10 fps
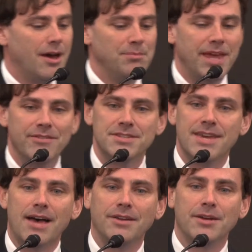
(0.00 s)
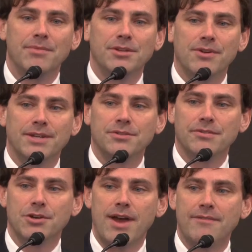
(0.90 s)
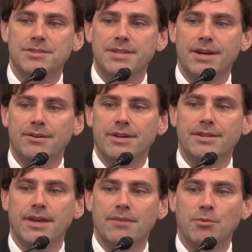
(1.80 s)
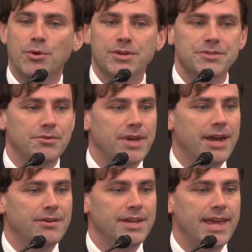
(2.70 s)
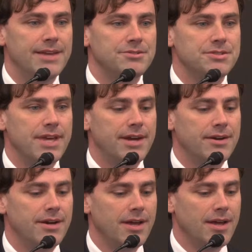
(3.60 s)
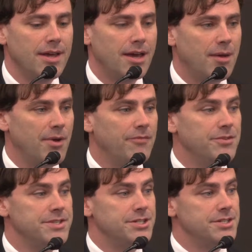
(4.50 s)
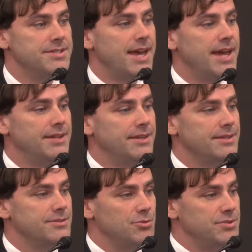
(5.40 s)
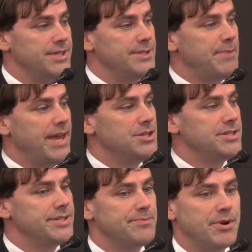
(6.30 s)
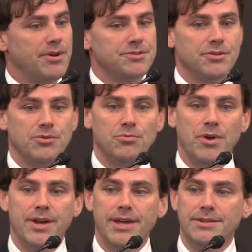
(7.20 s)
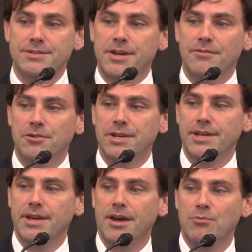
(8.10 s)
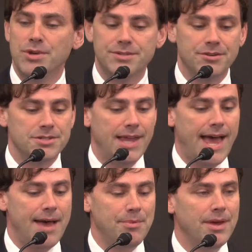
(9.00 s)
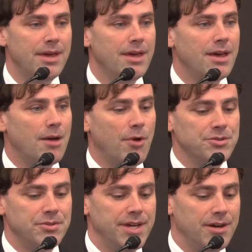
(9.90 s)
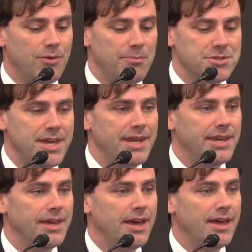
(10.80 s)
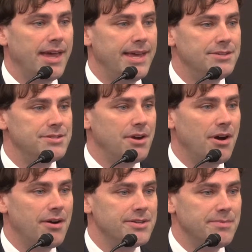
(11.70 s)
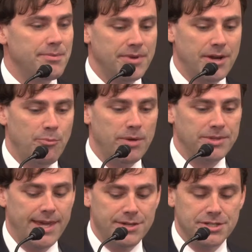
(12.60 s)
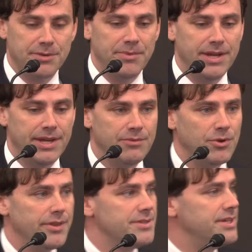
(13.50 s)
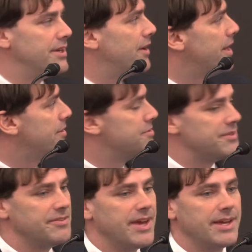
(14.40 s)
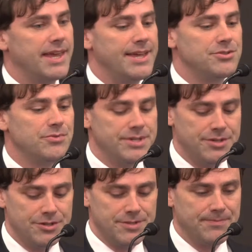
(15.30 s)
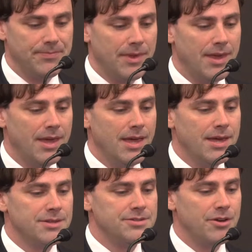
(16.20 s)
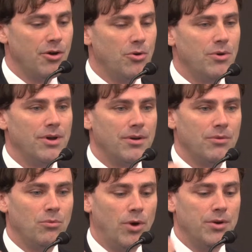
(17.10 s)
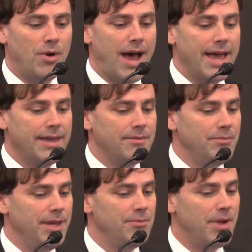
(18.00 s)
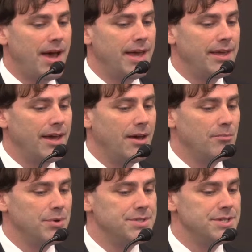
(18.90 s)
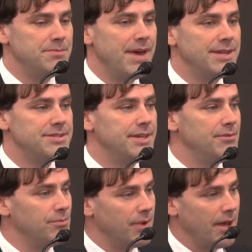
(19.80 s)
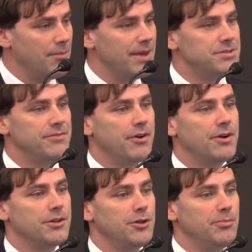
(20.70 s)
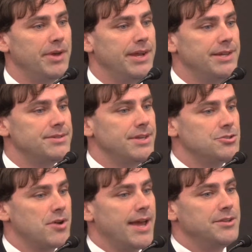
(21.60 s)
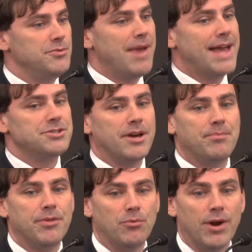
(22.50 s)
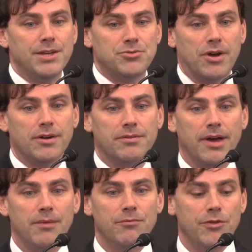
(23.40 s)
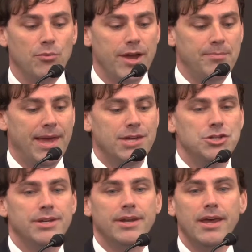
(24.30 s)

David Solit, I'm the director of the Kravis Center at Memorial Sloan Kettering Cancer Center. I'm a physician scientist who sees patients, but also run a discovery research lab. I'm also here representing AACR as a member of their publication committee and one of the senior editors of Cancer Research. So what do I mean by precision medicine? As you've heard a little bit, it's trying to match up the right drug for the right patient.